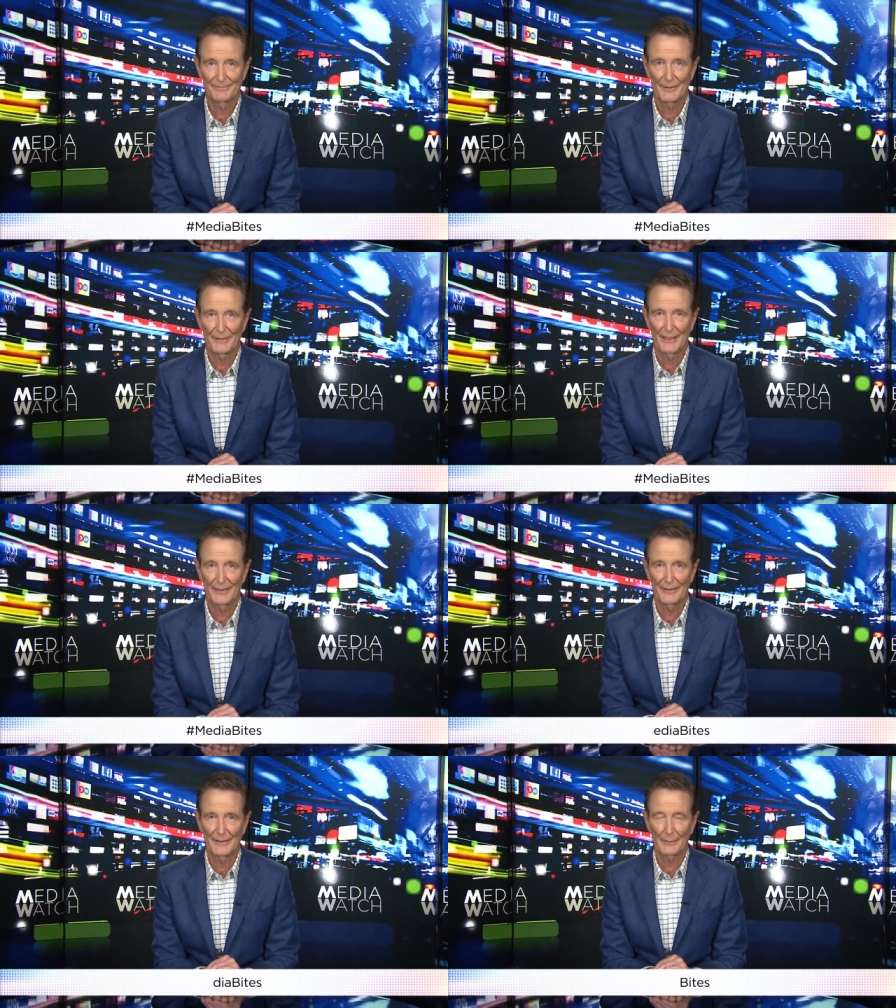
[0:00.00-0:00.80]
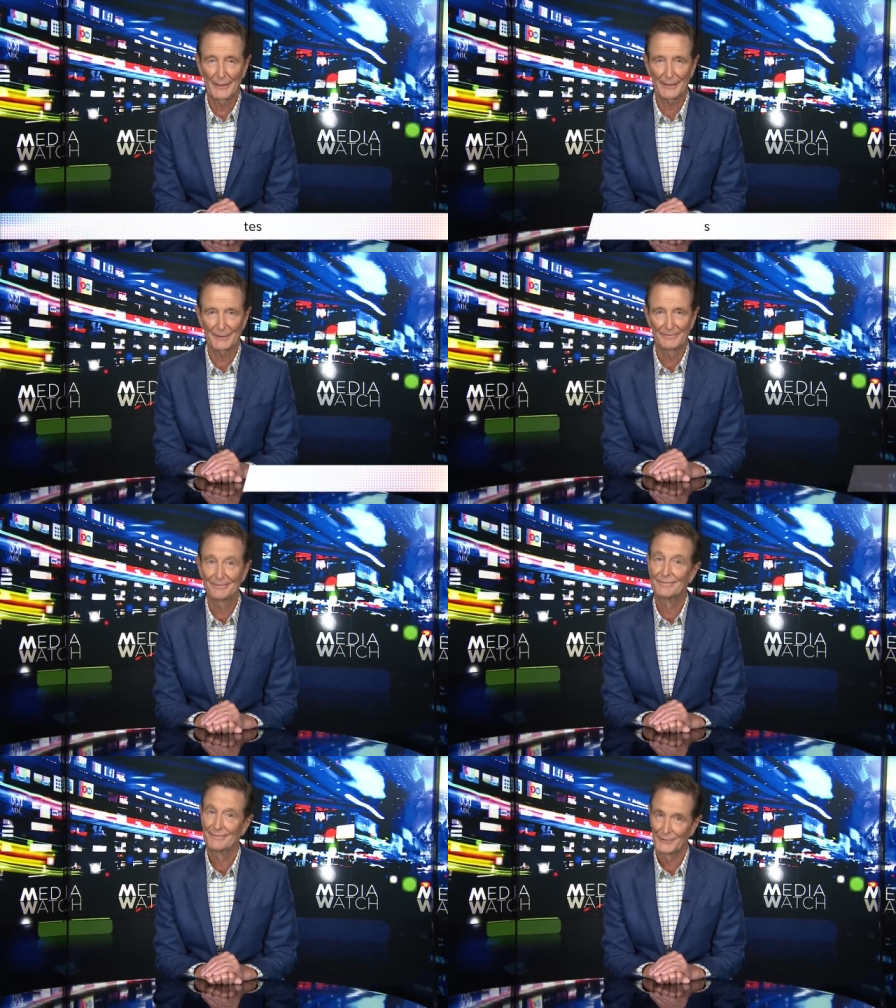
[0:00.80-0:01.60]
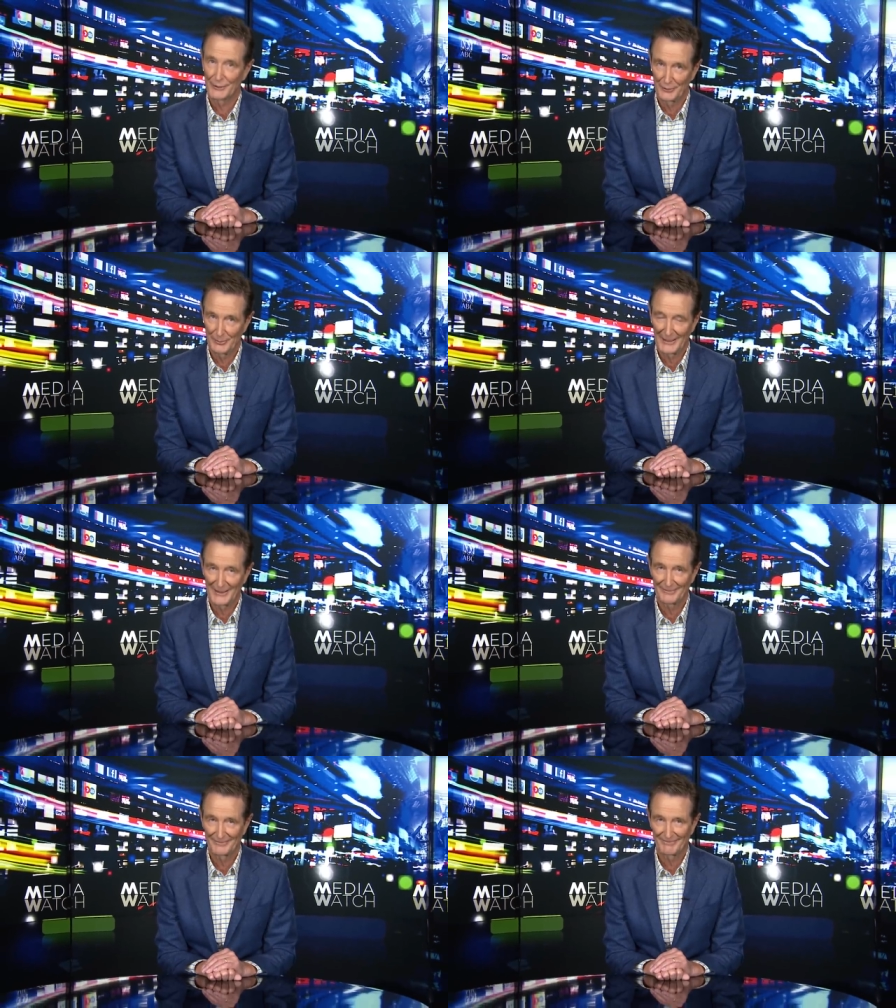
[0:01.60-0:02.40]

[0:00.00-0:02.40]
But for now, until next week, goodbye.